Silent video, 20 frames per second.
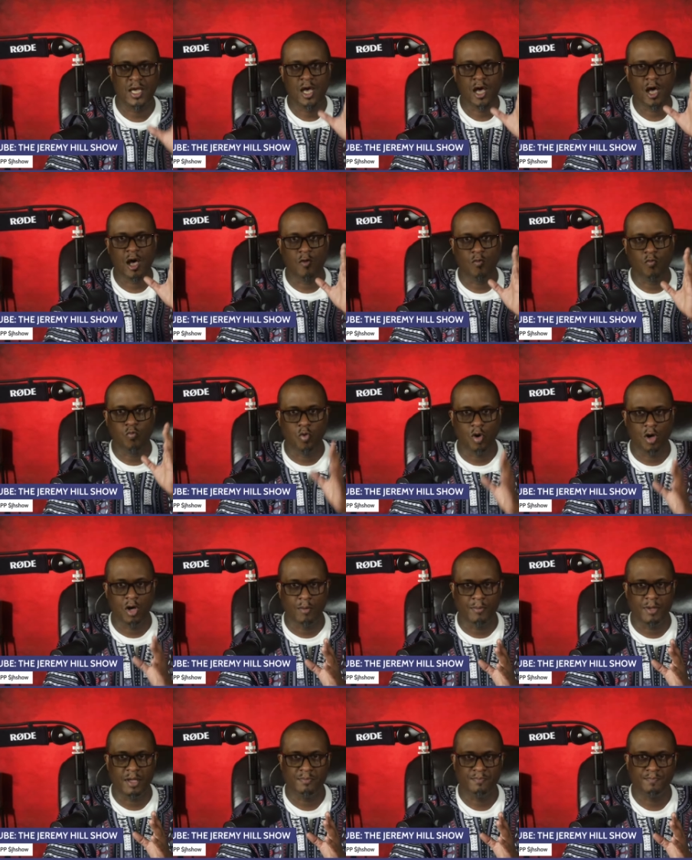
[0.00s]
A
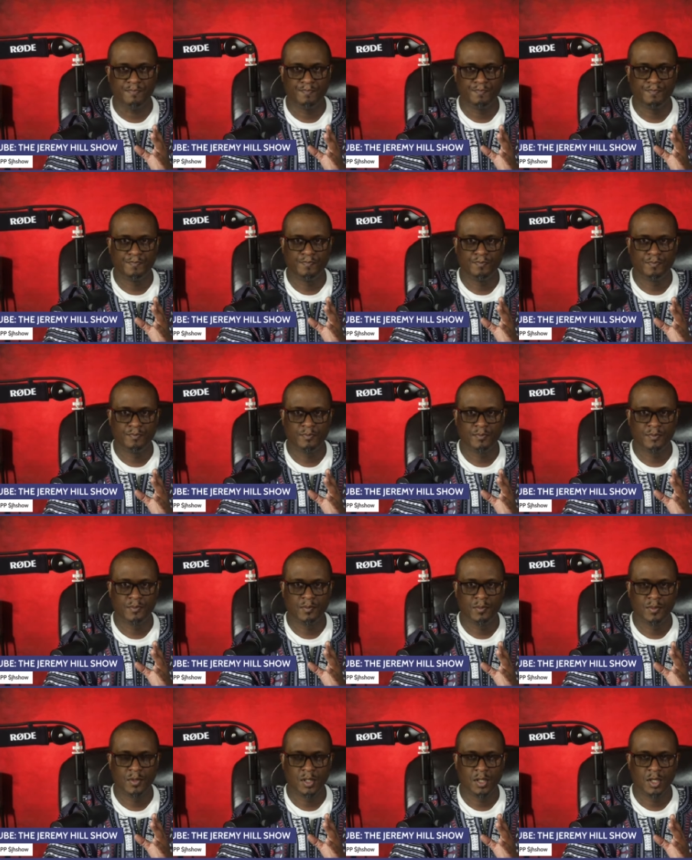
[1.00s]
woman
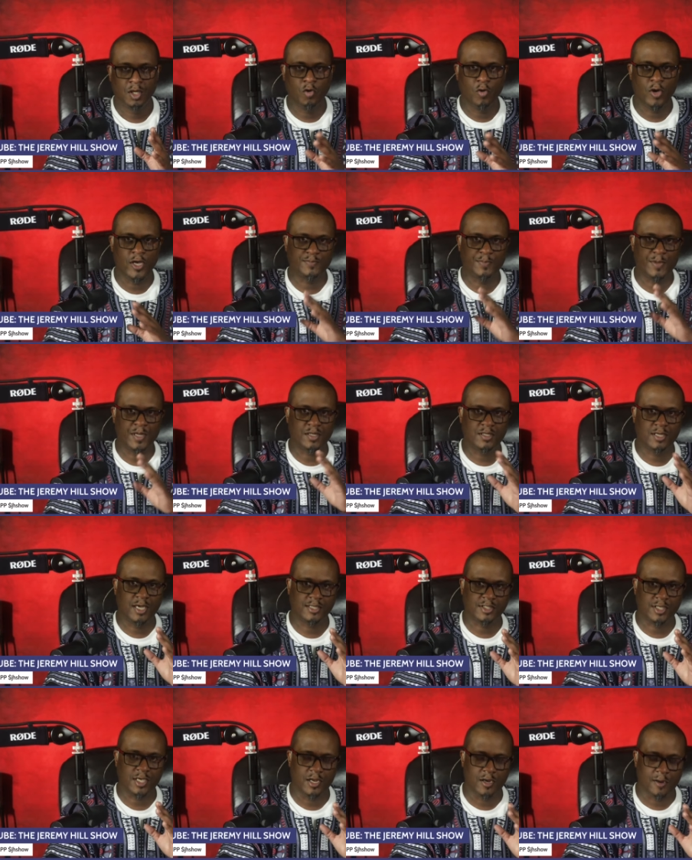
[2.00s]
who has been
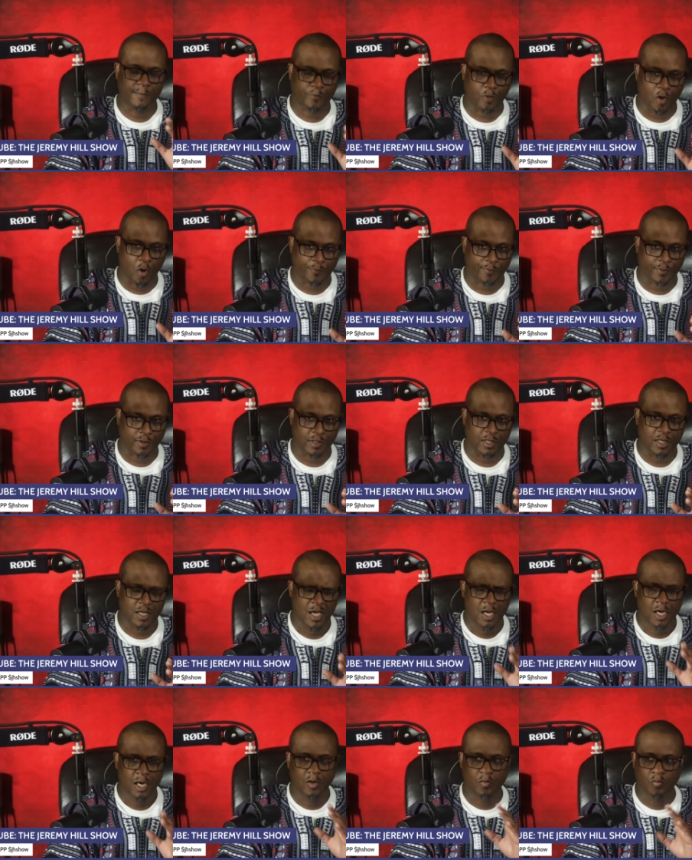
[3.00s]
touched inappropriately,
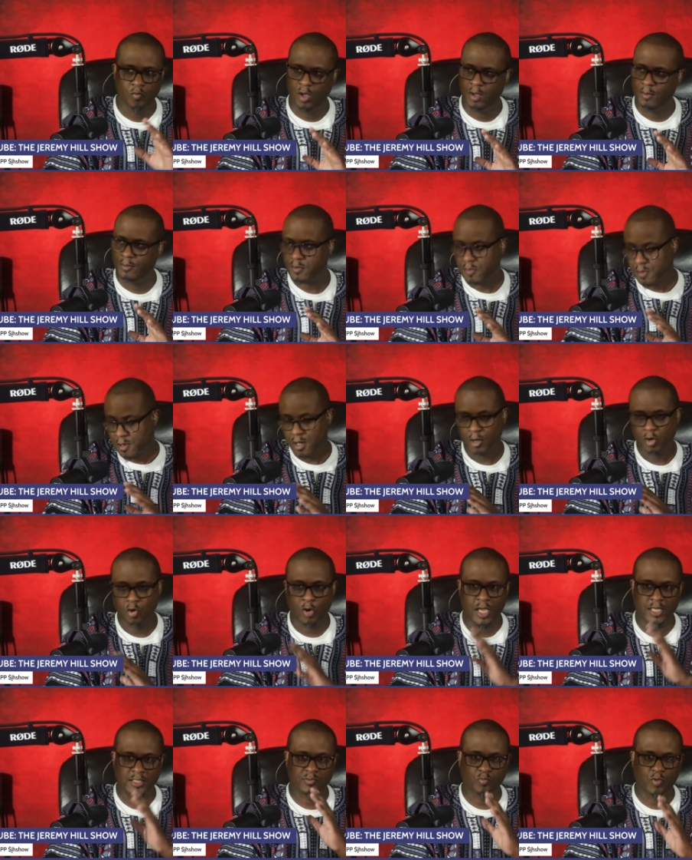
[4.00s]
a woman who
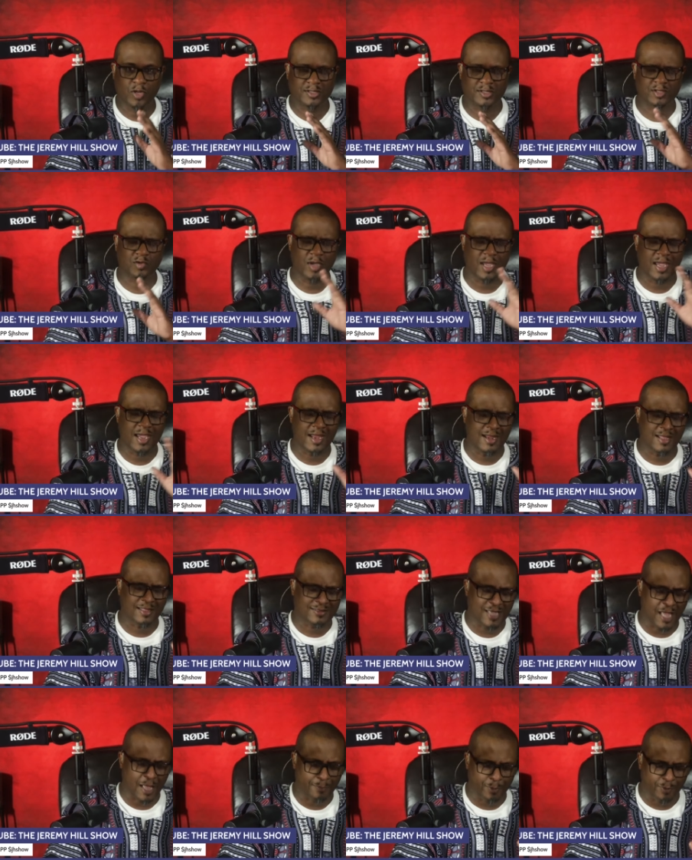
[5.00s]
has went through any
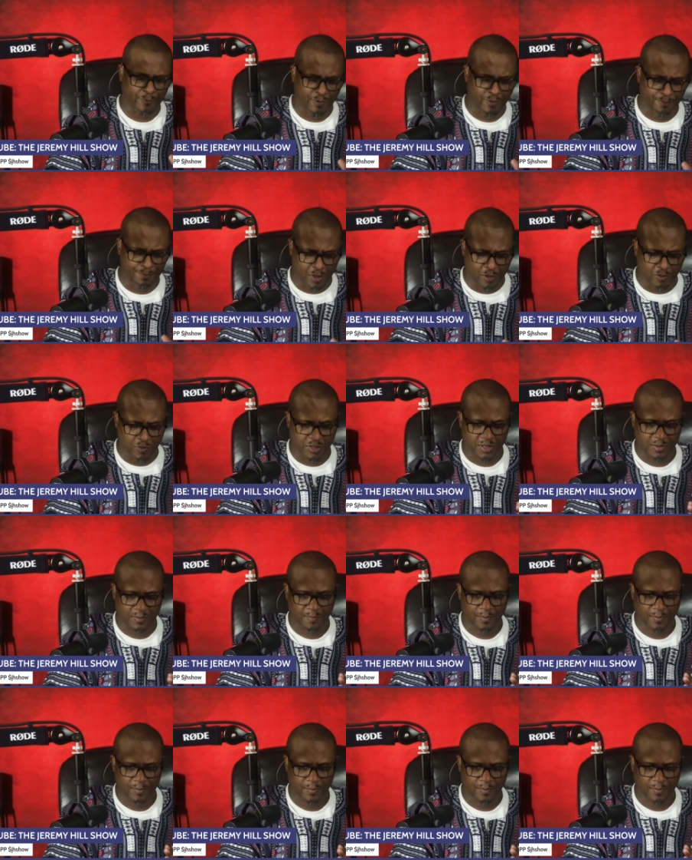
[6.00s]
type of abuse